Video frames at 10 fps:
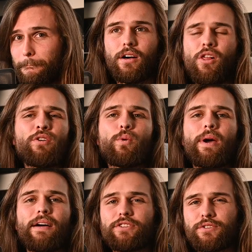Along the
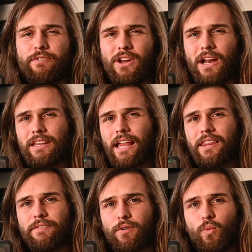way, I've just figured out a lot
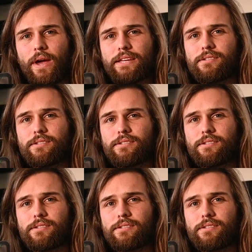of different ways